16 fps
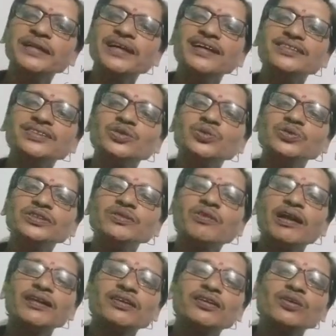because we
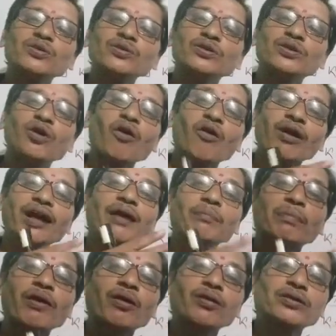want to talk
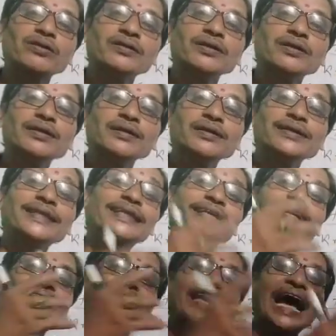about
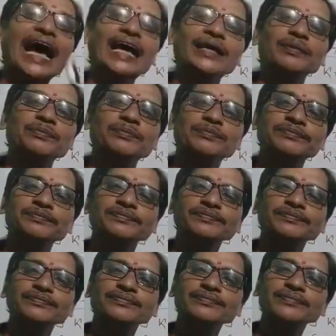the time.
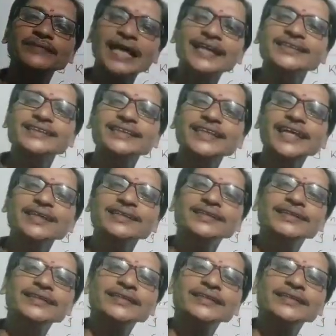Understand?